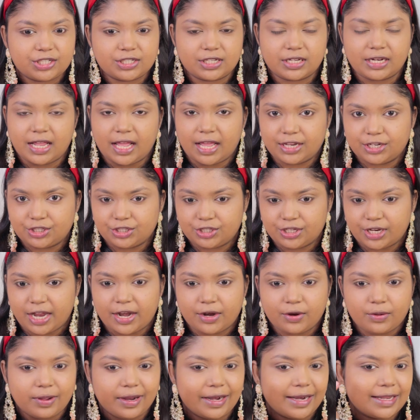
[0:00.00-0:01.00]
as an
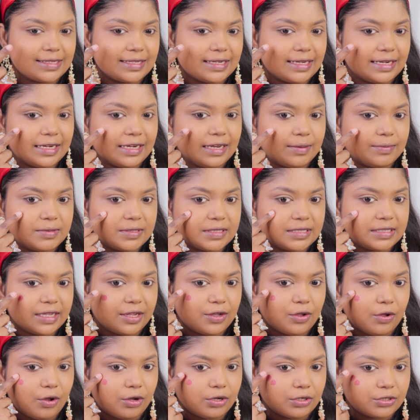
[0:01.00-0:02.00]
eyeshadow and as a
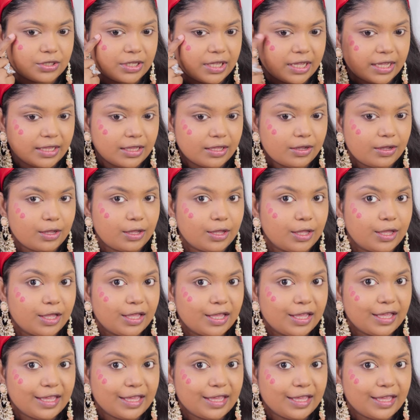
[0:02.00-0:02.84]
lipstick all together.